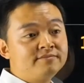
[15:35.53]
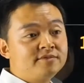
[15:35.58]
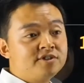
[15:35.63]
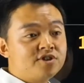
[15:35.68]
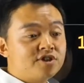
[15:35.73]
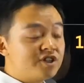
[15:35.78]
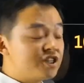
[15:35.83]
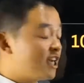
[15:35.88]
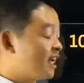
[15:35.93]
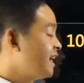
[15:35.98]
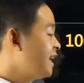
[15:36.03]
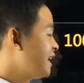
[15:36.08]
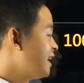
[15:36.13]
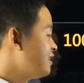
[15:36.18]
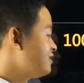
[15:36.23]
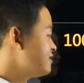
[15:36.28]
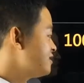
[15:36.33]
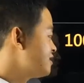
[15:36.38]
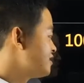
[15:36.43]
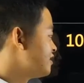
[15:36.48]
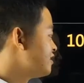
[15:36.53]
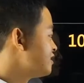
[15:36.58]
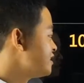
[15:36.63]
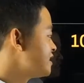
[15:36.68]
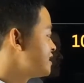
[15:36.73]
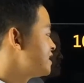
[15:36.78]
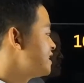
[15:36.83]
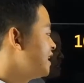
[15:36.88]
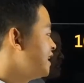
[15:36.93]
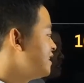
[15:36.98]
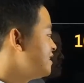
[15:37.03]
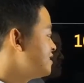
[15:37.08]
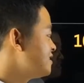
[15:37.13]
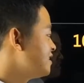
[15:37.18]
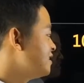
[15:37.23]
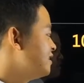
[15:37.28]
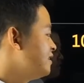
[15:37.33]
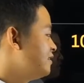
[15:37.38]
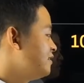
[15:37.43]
to check it out, to understand